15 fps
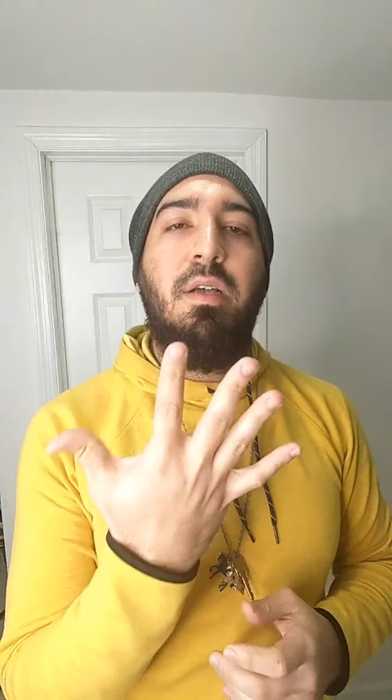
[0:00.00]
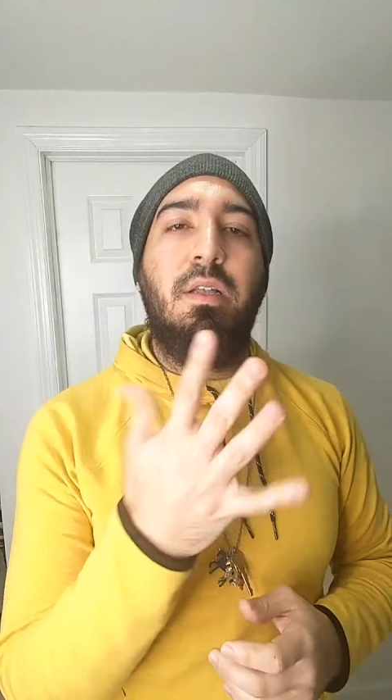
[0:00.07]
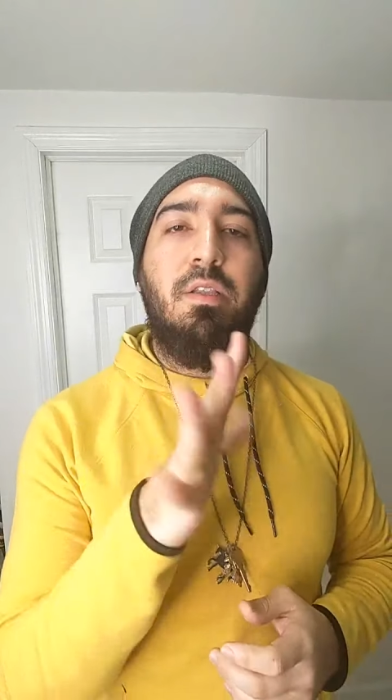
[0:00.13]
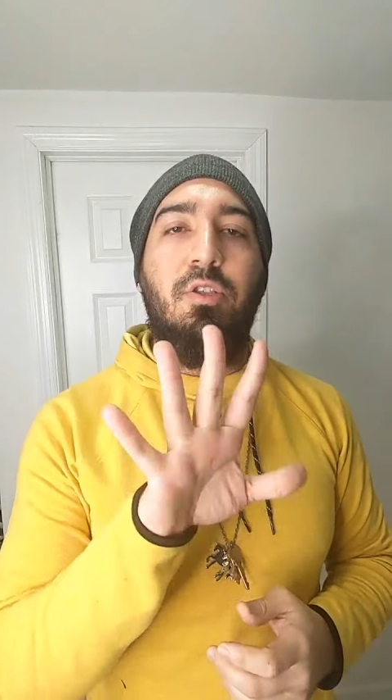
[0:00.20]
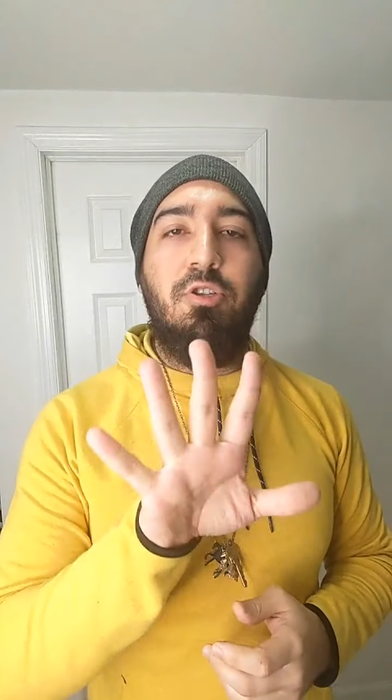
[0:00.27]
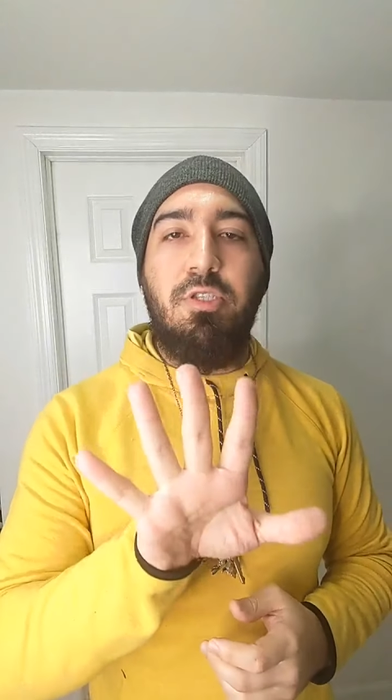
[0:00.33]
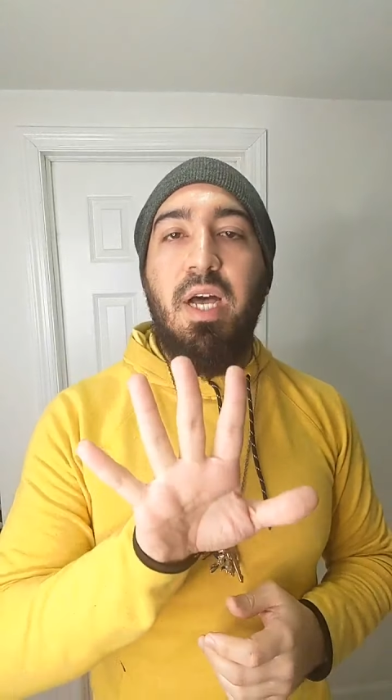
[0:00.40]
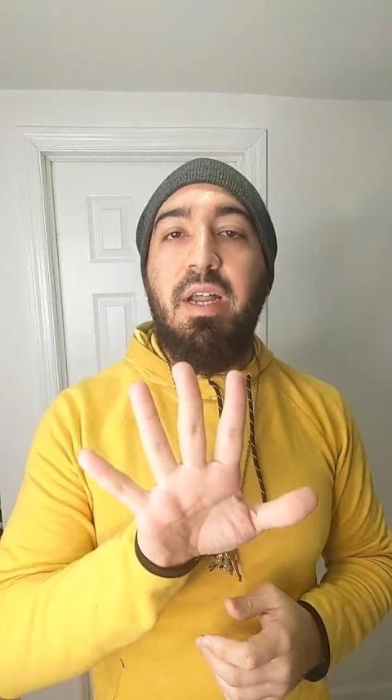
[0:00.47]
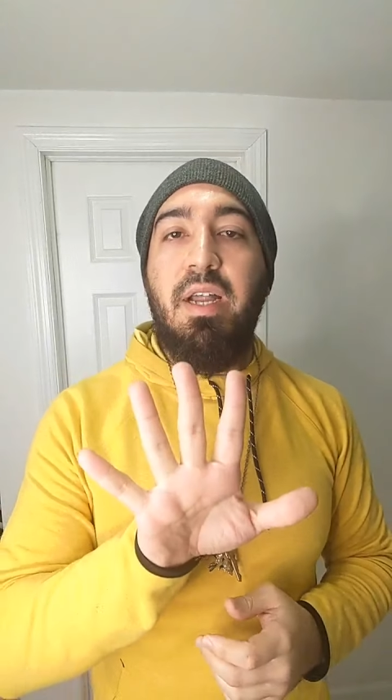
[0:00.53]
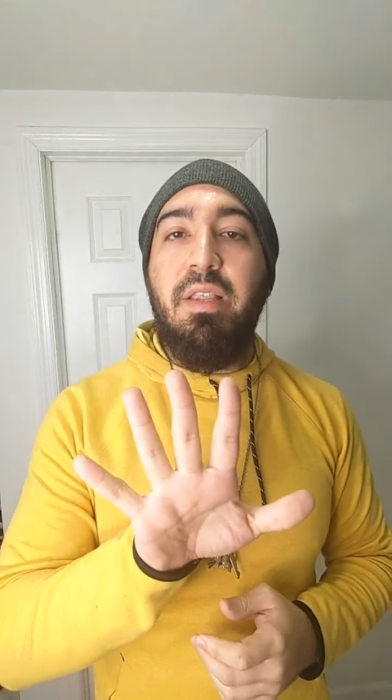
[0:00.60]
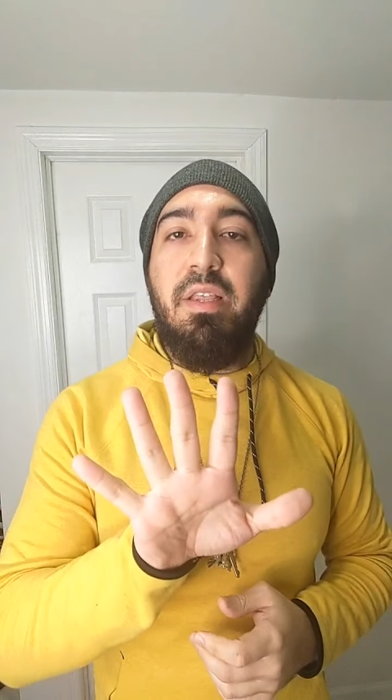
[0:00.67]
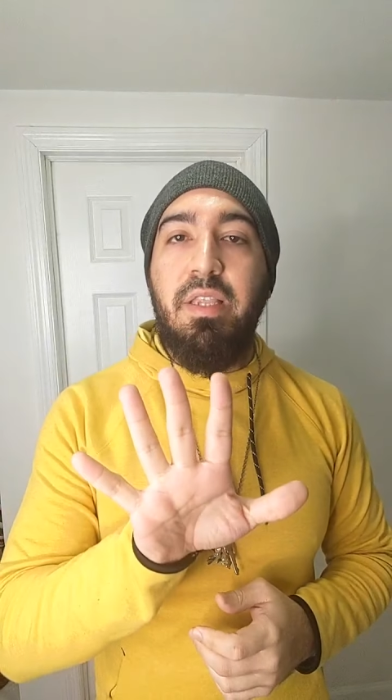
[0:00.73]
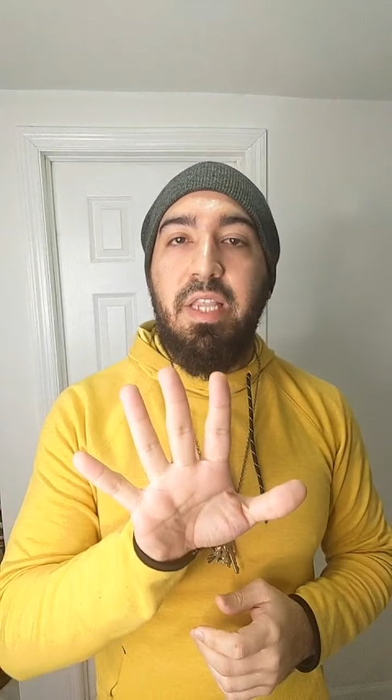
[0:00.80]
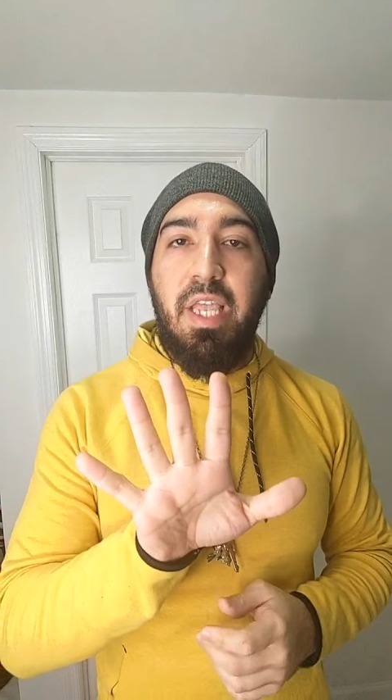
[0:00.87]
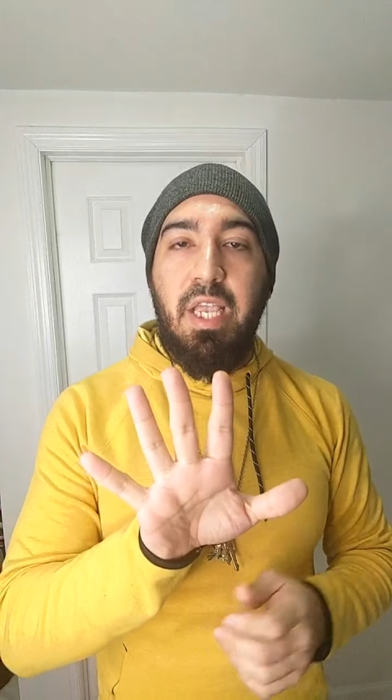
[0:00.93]
Those are the
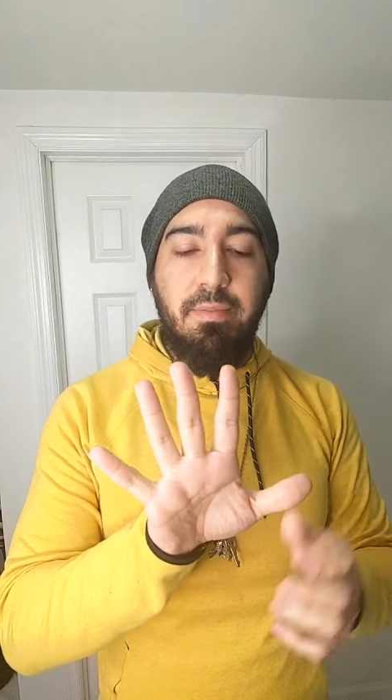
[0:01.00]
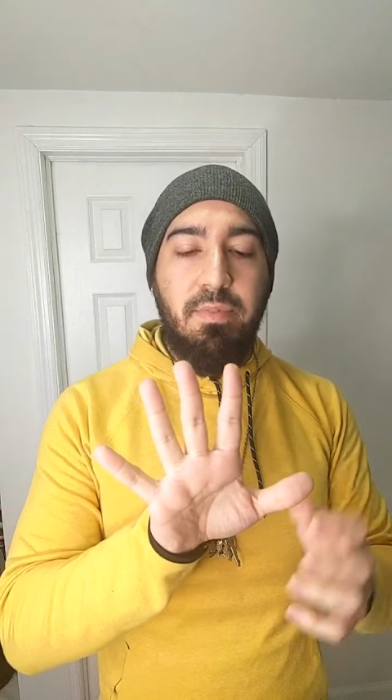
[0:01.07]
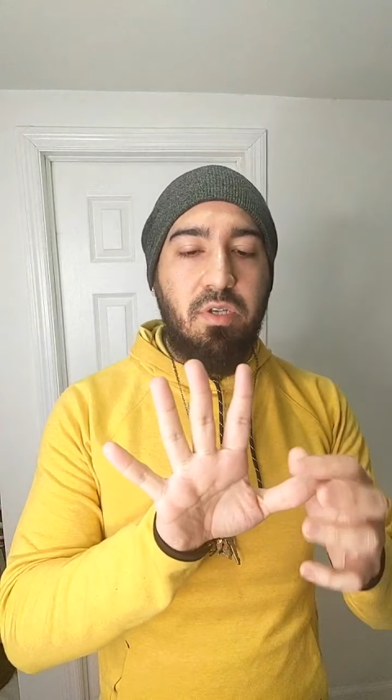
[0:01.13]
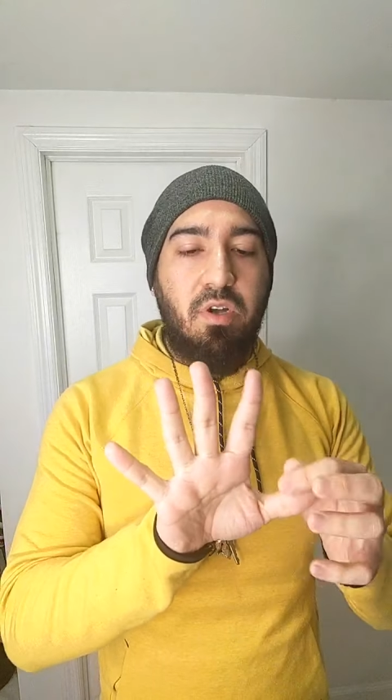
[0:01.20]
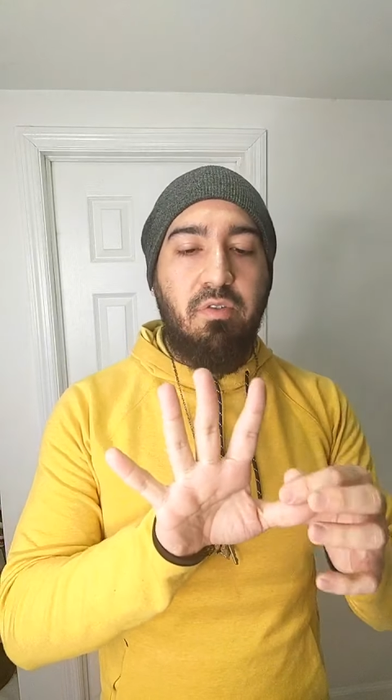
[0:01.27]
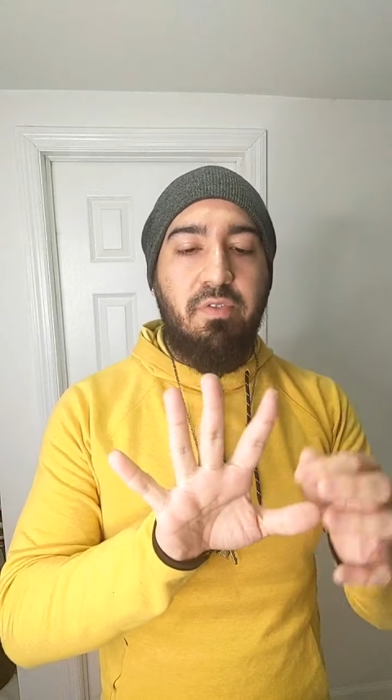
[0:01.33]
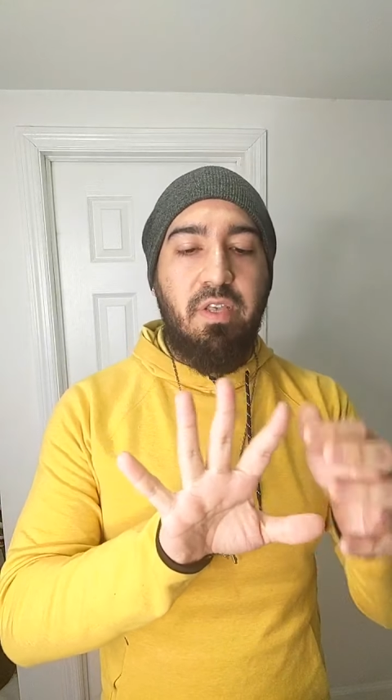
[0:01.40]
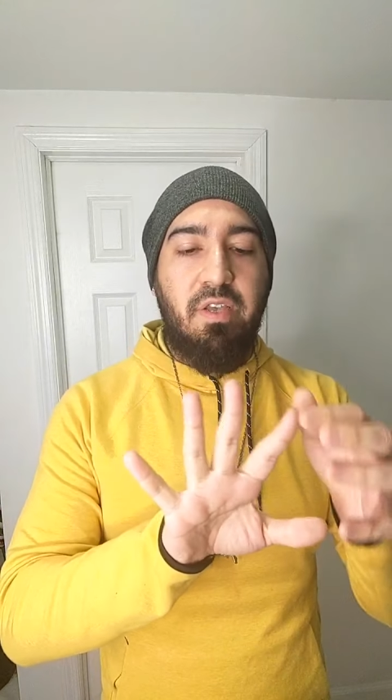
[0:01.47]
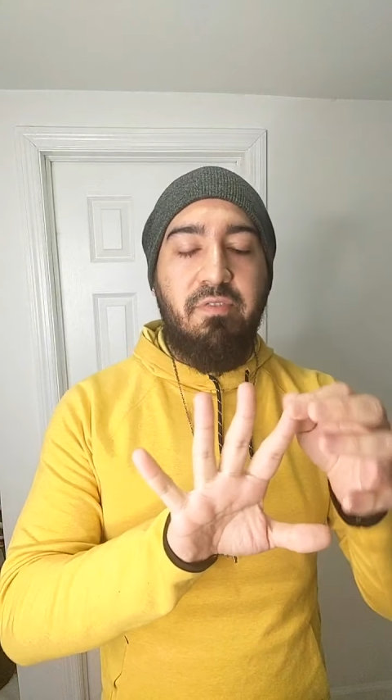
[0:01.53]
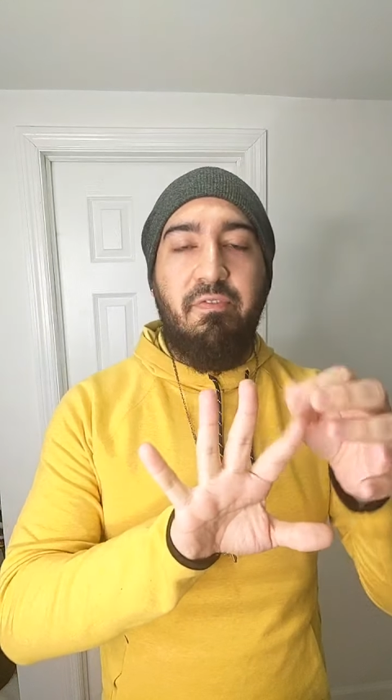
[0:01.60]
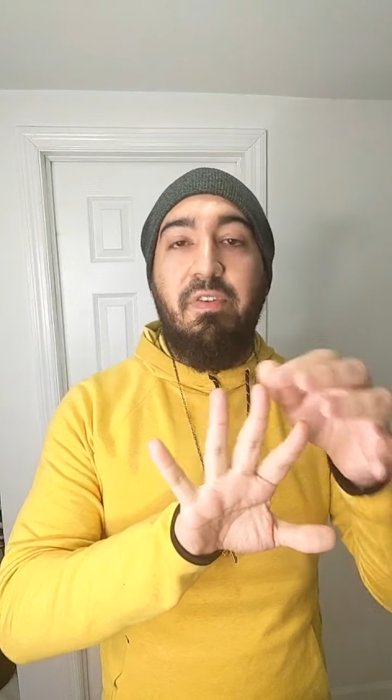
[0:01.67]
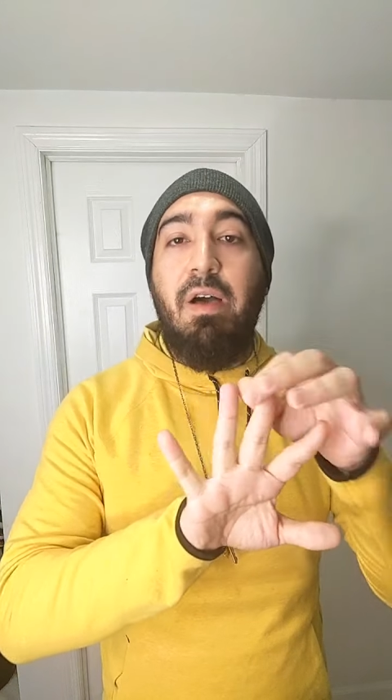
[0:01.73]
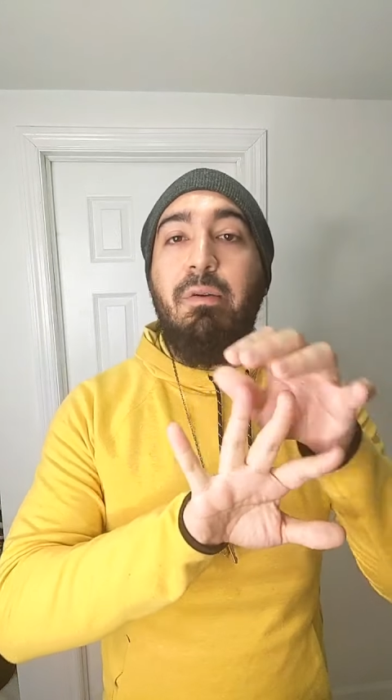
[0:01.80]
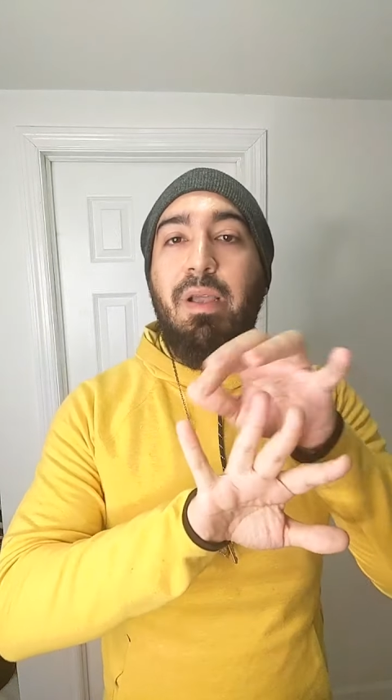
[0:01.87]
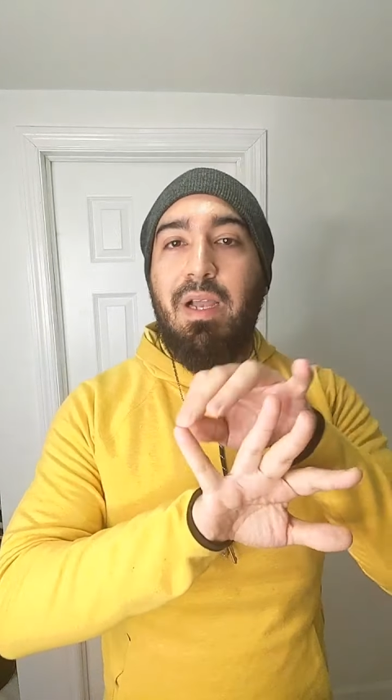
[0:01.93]
names of the
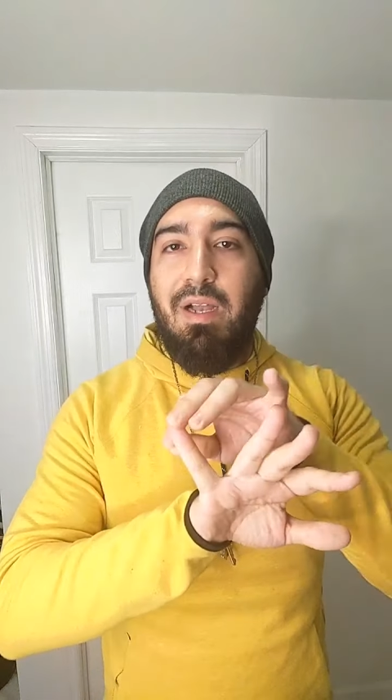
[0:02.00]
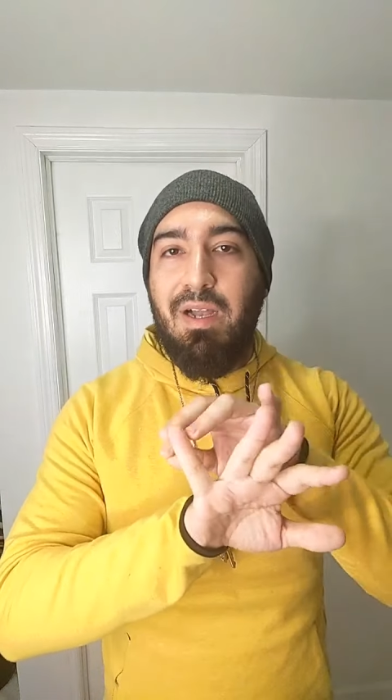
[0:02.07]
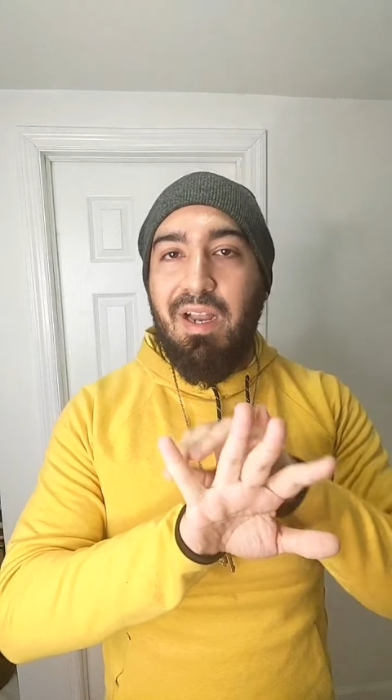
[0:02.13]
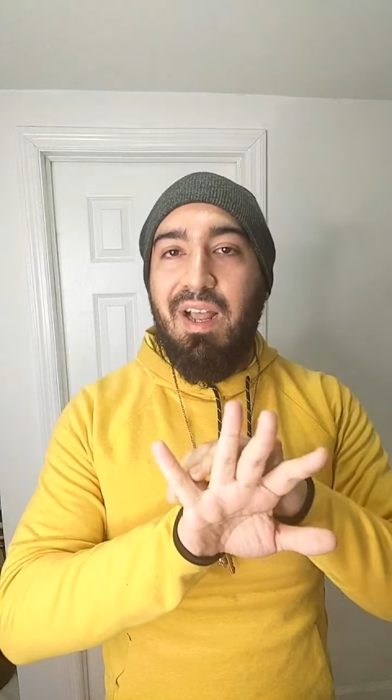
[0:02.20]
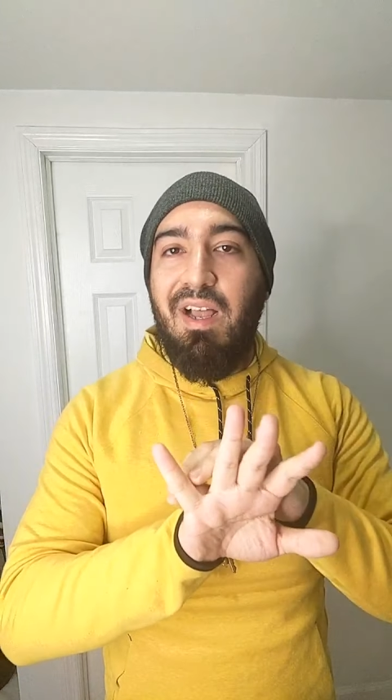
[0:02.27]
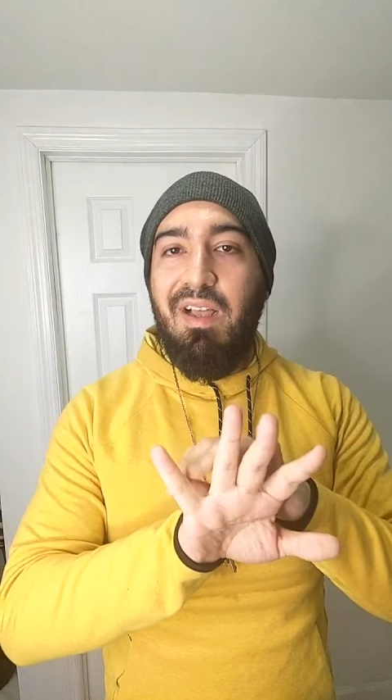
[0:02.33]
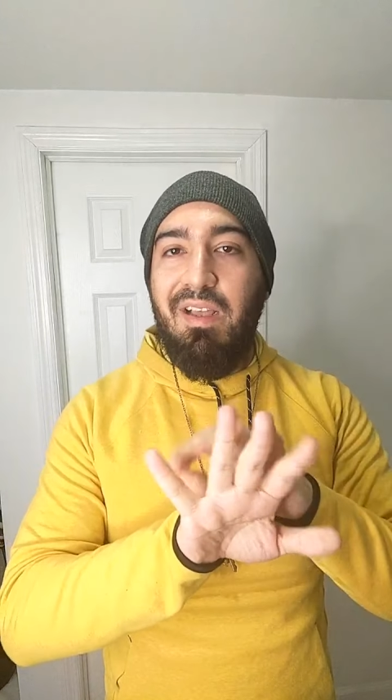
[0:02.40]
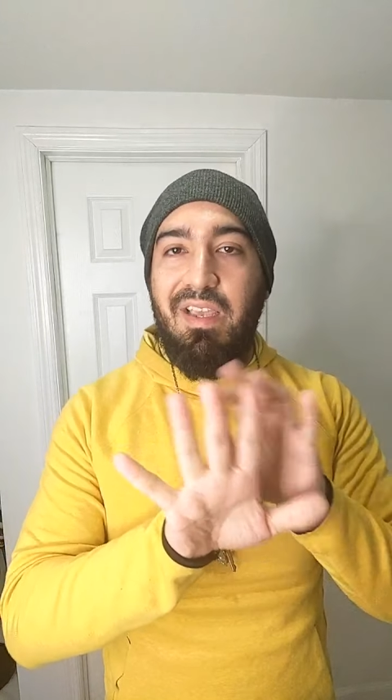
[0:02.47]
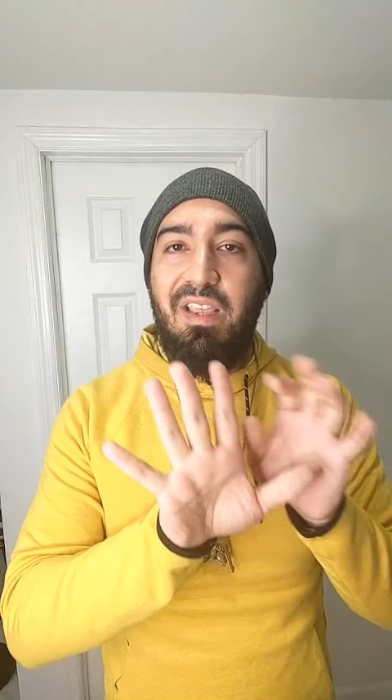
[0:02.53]
5 Cancri.